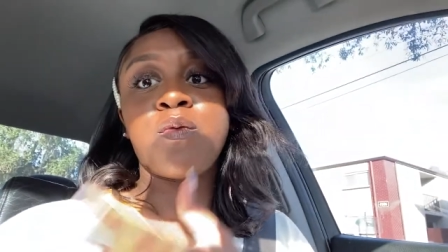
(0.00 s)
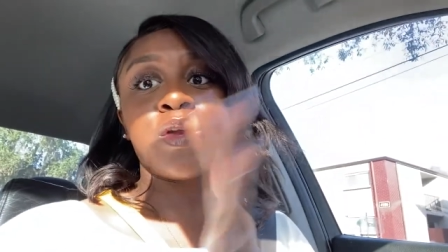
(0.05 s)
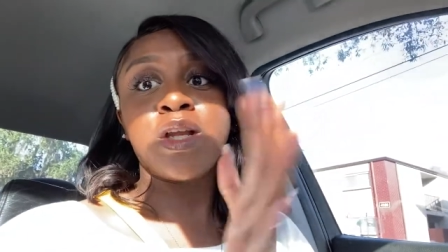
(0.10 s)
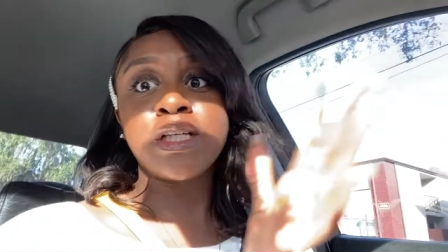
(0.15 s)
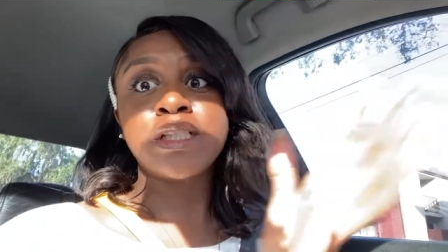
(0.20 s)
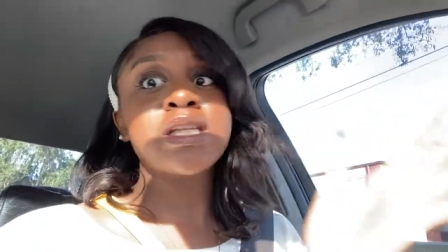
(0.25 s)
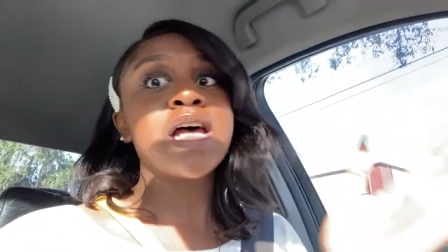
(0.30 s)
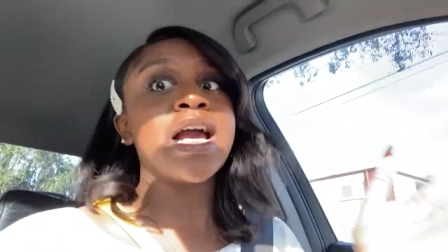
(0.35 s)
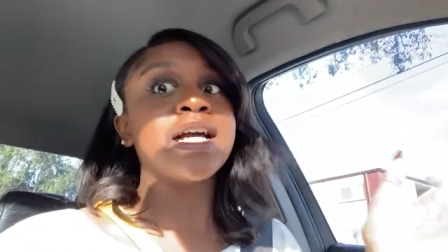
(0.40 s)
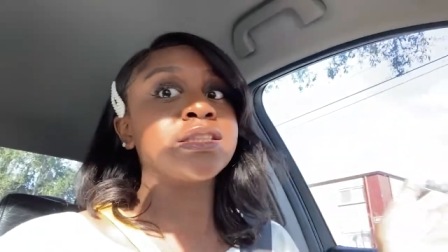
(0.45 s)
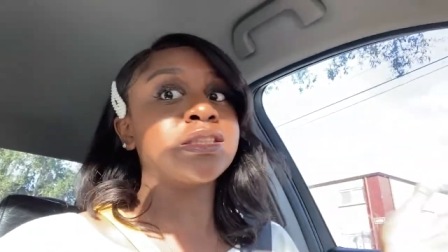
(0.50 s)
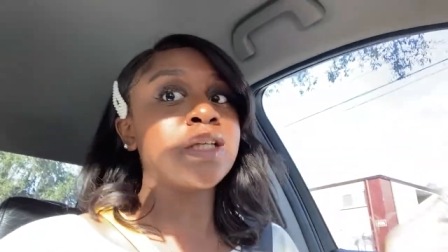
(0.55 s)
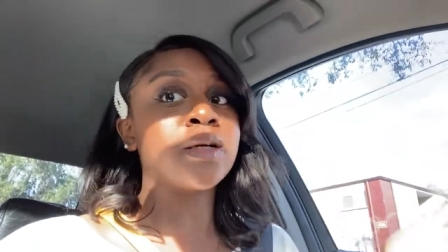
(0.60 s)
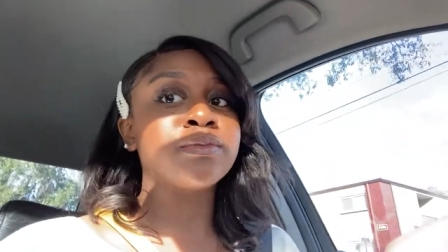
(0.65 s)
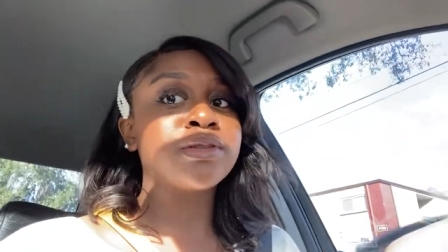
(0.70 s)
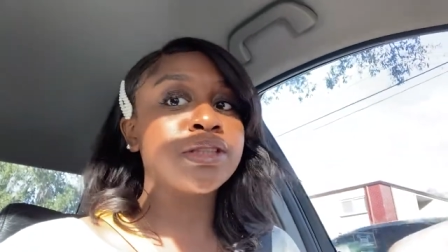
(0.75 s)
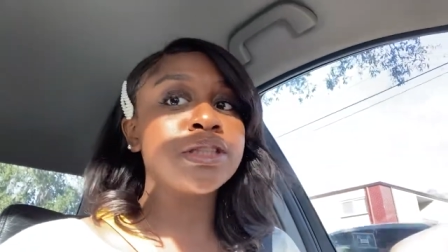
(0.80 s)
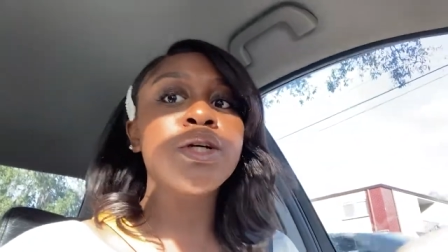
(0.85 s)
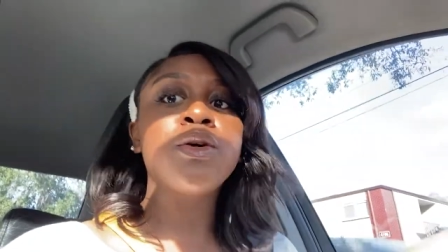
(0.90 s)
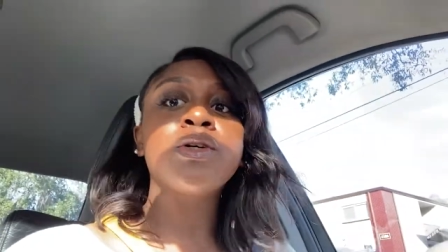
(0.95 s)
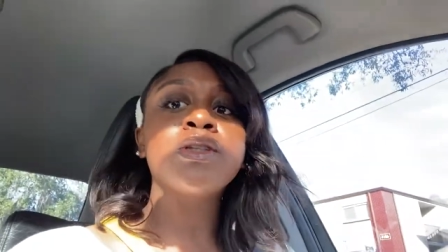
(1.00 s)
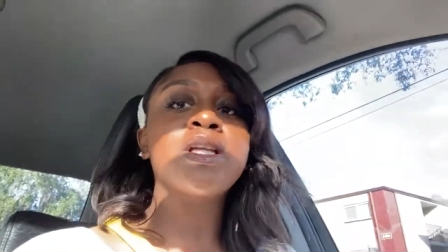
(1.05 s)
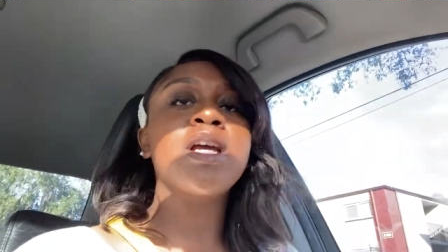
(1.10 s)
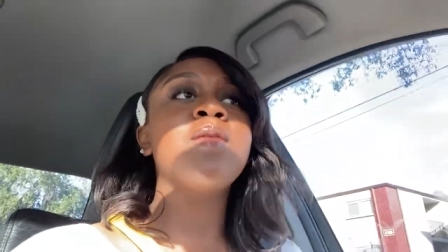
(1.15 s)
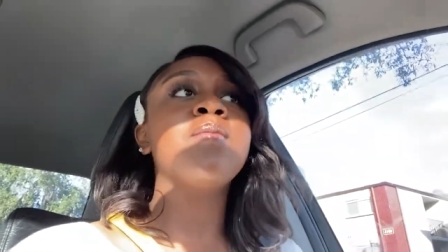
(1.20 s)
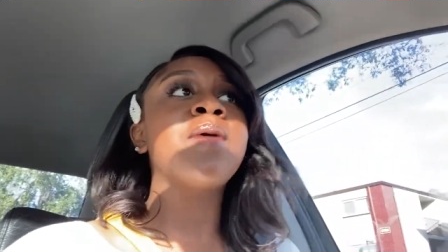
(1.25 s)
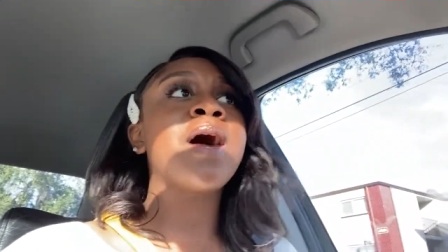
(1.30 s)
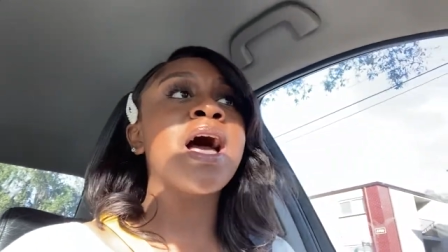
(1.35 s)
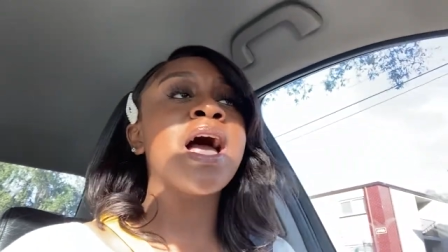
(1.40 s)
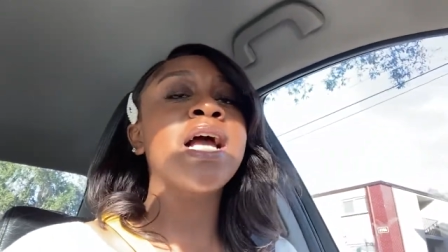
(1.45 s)
and it's like some secret
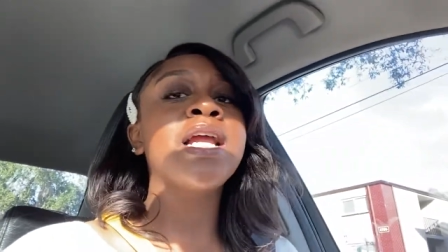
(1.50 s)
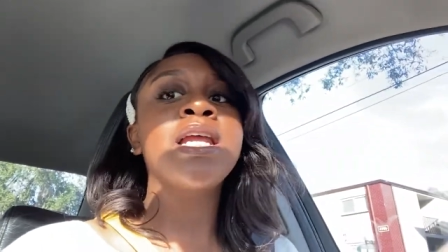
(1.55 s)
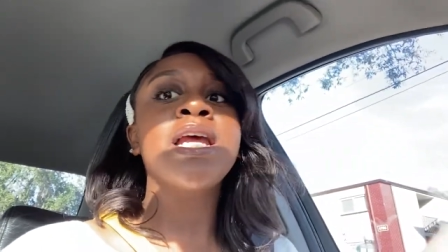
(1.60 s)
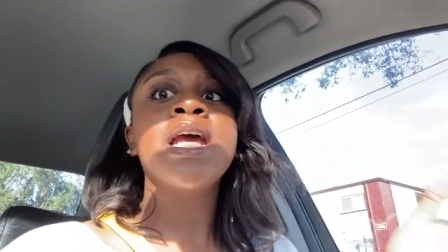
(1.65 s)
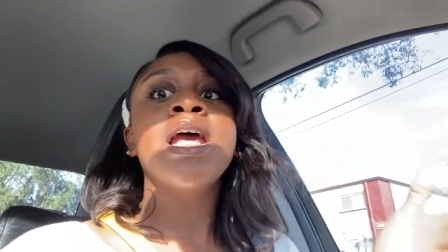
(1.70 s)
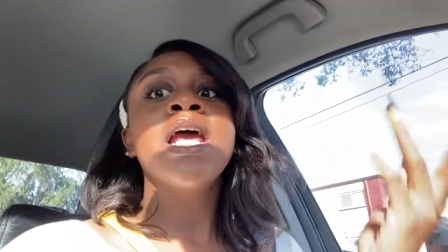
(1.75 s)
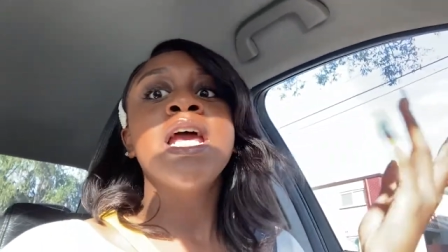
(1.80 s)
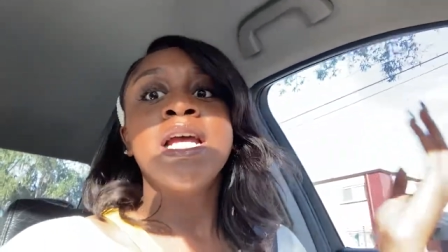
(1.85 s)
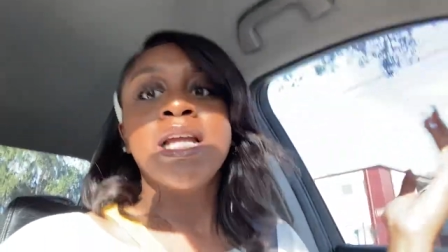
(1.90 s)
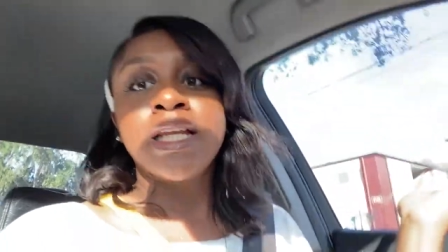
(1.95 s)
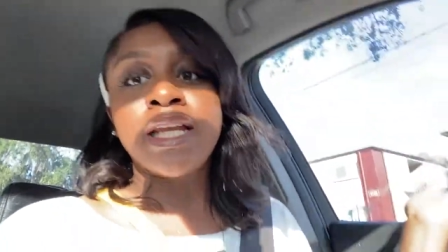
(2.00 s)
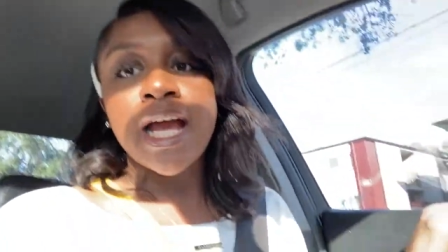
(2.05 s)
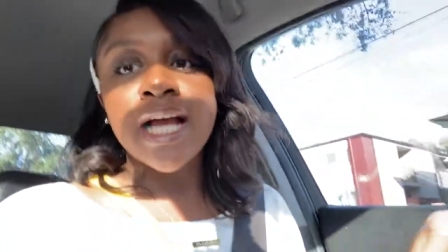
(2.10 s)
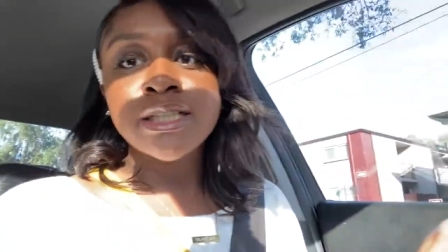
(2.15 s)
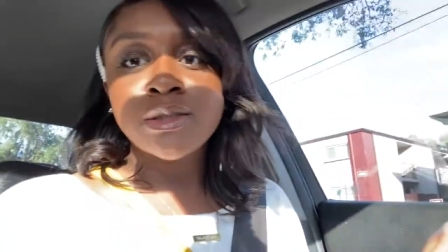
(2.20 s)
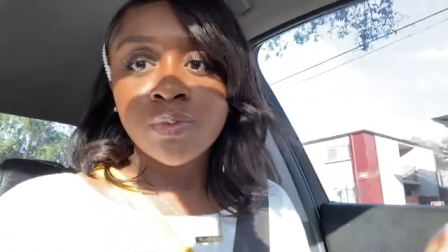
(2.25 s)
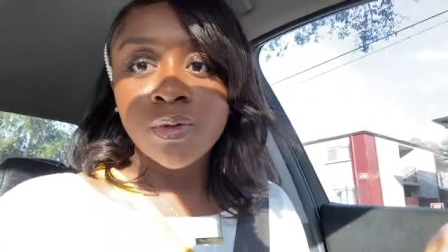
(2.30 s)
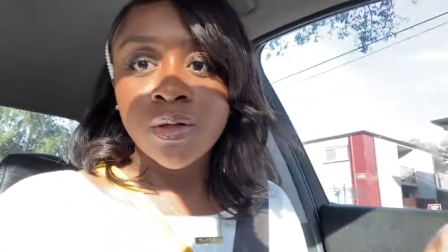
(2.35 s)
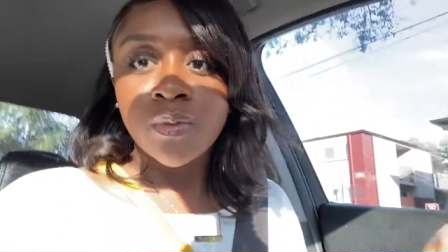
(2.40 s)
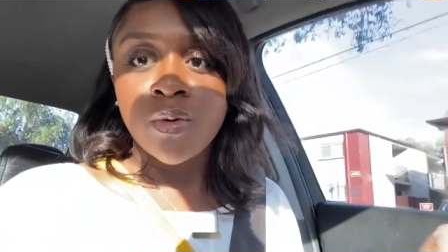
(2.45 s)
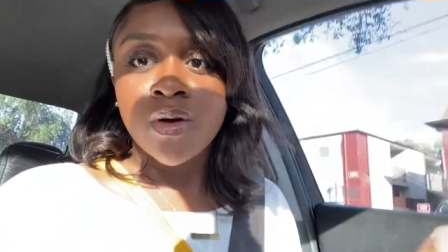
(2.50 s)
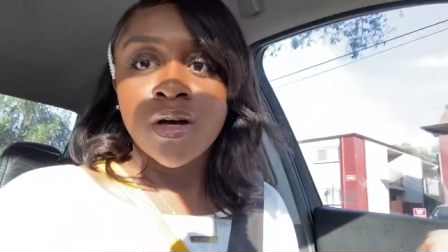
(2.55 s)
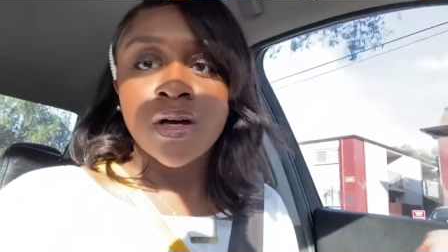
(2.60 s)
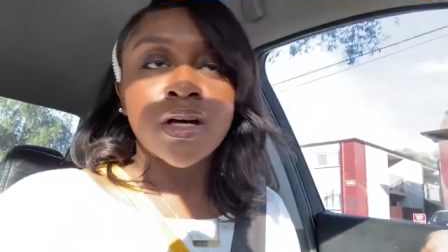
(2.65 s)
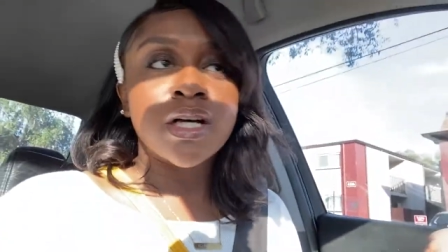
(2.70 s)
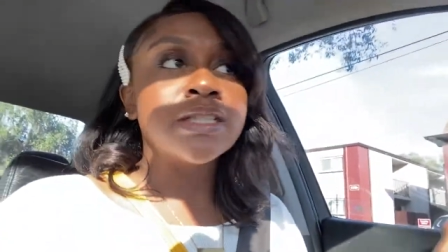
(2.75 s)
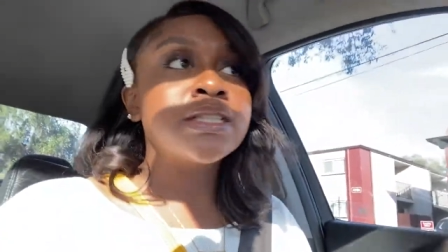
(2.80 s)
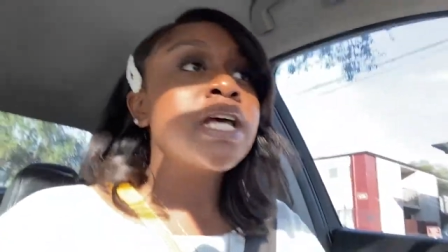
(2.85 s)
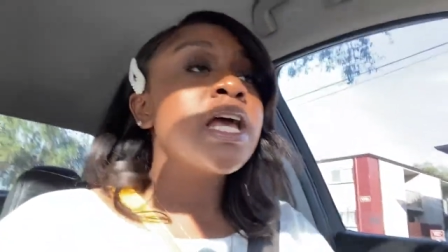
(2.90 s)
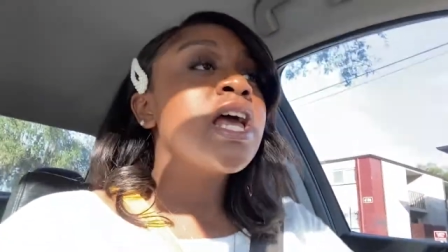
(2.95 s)
thing behind it, that's what it
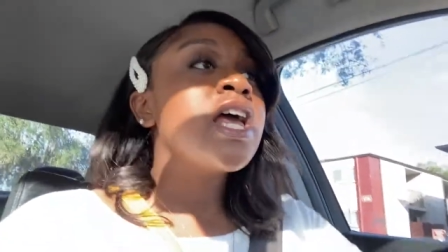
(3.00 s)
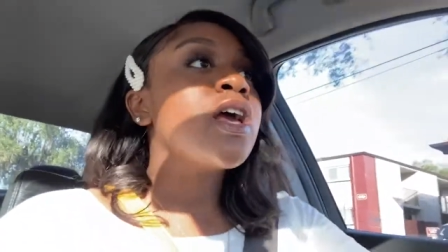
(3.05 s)
was.